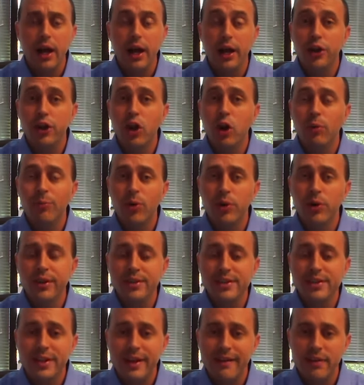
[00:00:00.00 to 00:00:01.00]
no more
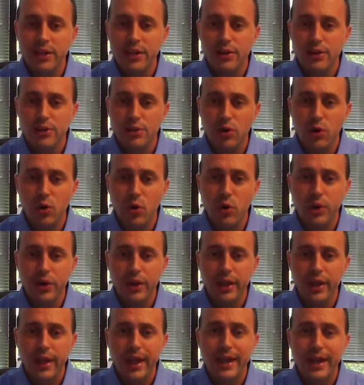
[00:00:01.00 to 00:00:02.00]
than 7 years
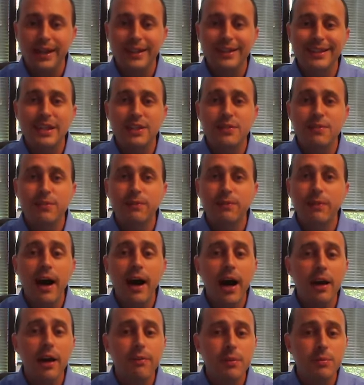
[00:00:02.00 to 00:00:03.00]
old, and at least
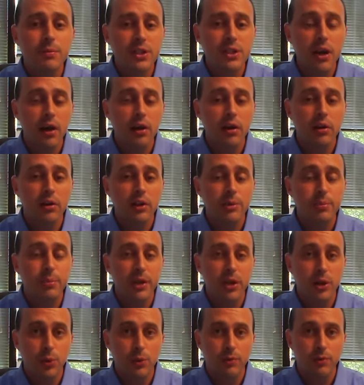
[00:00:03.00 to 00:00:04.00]
5 from scholarly
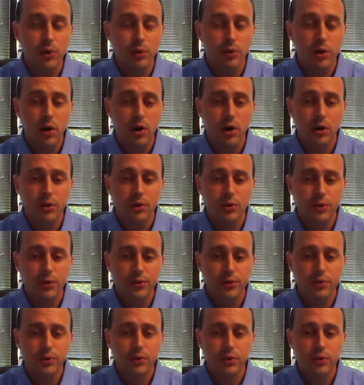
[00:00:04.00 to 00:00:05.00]
peer-reviewed
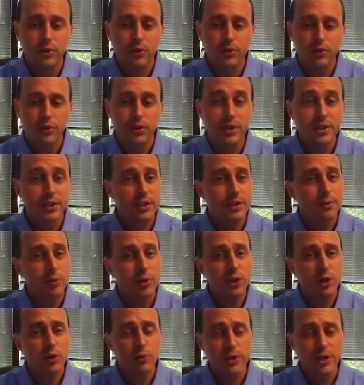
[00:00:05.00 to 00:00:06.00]
articles. So this is for
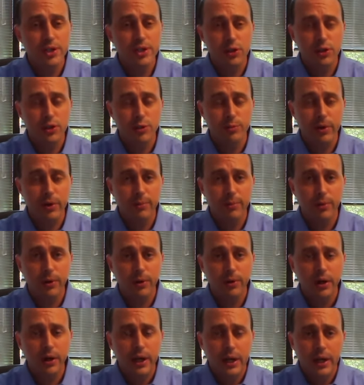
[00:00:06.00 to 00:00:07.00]
your research
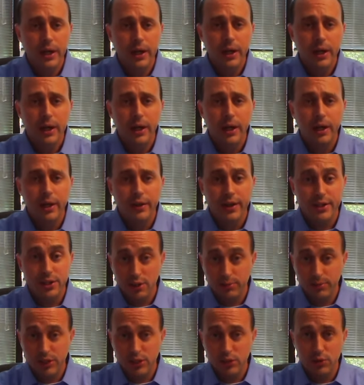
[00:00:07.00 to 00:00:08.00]
paper. That's
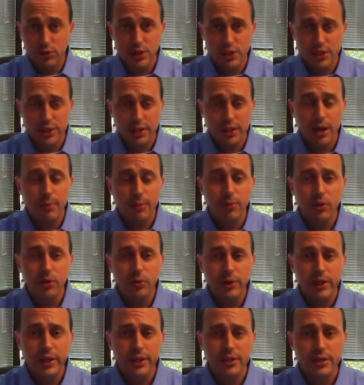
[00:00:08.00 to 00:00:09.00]
going to be due in just a couple of
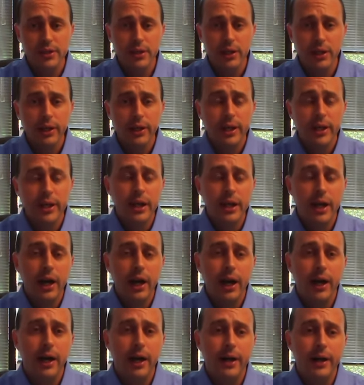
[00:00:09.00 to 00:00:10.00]
weeks.
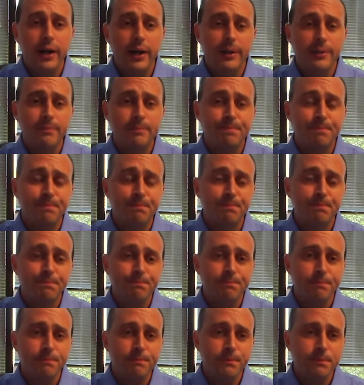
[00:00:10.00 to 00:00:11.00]

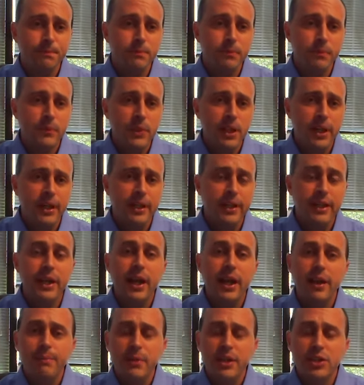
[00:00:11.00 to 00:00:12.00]
Again,
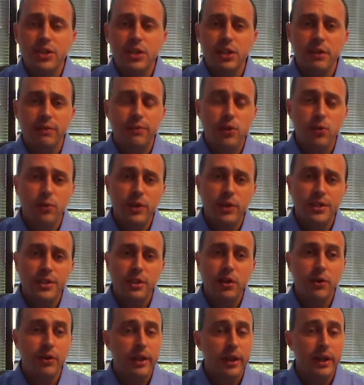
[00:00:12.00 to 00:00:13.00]
I mentioned a few weeks
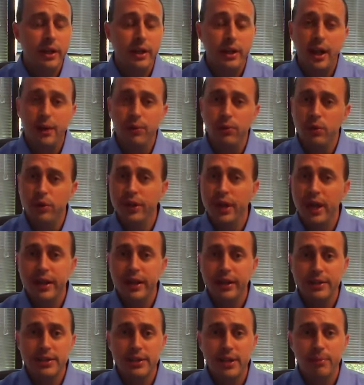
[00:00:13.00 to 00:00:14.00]
ago that I will not
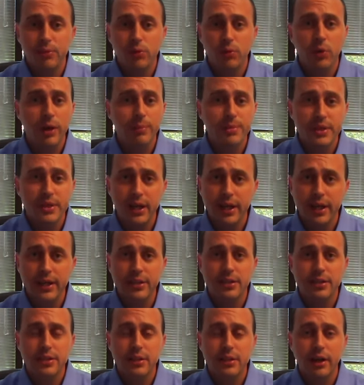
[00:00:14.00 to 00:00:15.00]
accept
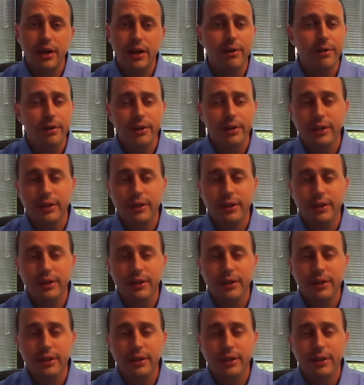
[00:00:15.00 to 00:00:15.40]
websites, a